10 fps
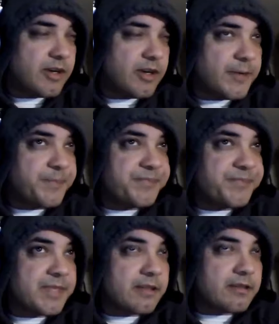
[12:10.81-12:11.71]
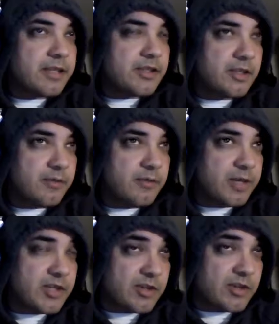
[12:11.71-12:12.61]
Uh, he should have
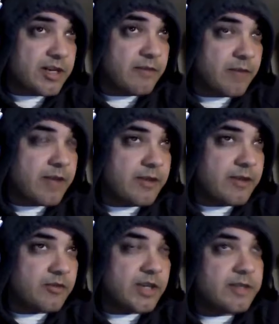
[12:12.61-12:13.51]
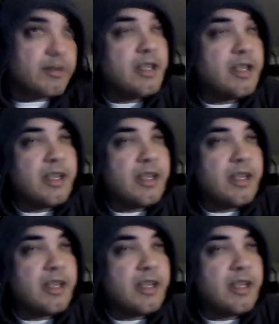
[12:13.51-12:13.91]
pressured in rather than try to